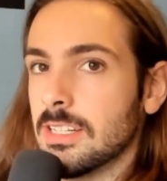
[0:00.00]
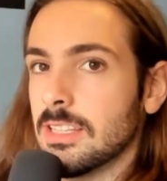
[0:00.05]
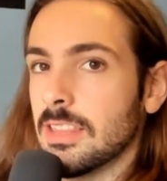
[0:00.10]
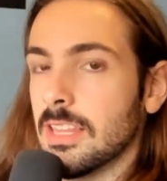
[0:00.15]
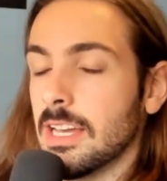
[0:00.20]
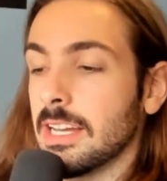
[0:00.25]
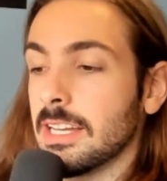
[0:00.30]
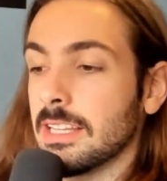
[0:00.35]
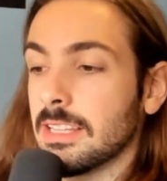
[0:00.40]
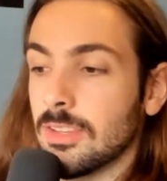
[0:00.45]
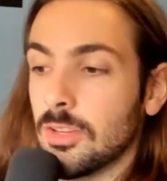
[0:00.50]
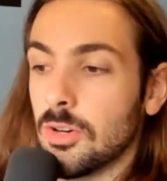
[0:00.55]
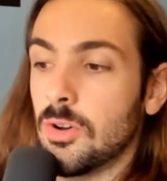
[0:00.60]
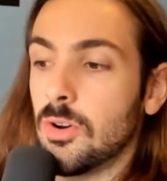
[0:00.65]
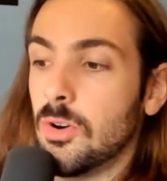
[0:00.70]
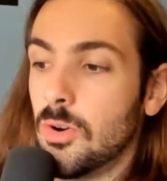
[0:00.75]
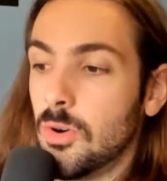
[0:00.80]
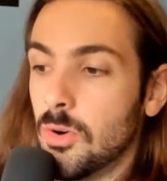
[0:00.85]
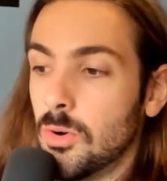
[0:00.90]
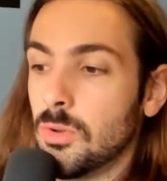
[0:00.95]
Like, the
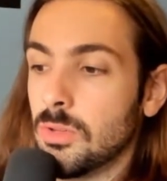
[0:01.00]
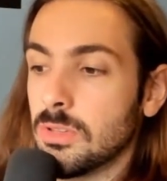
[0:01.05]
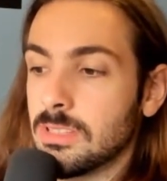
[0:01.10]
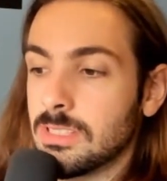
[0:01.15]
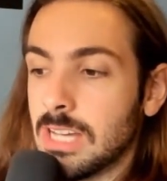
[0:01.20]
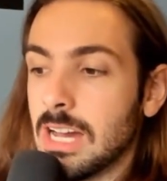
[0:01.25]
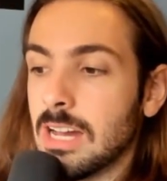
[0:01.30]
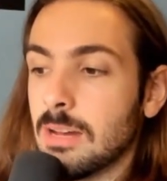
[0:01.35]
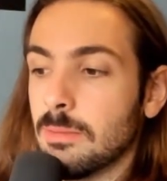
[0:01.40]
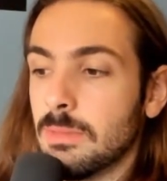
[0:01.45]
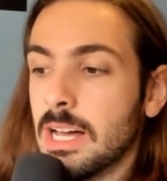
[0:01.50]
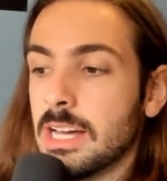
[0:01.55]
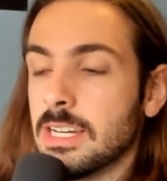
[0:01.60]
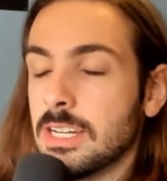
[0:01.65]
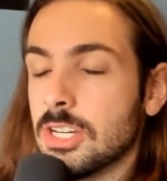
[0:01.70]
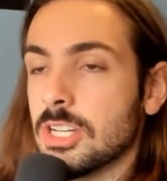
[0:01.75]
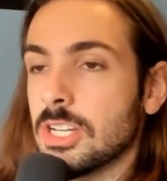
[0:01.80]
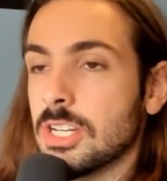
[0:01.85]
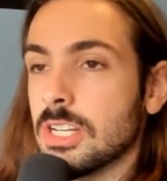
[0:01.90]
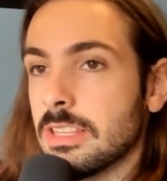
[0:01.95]
whole timeline
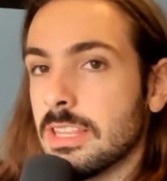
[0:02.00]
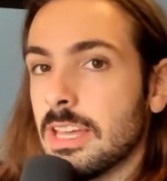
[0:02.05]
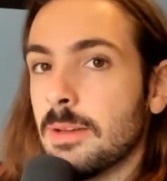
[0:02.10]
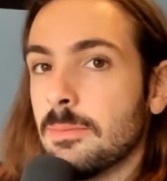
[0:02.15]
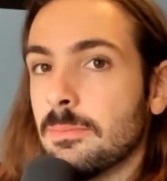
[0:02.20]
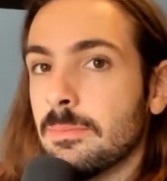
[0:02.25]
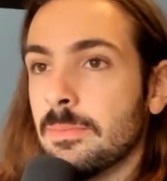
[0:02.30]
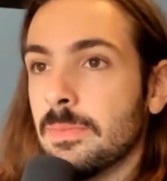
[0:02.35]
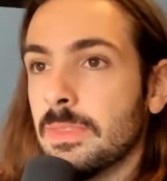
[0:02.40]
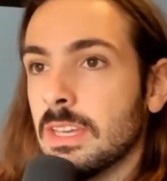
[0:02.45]
is just the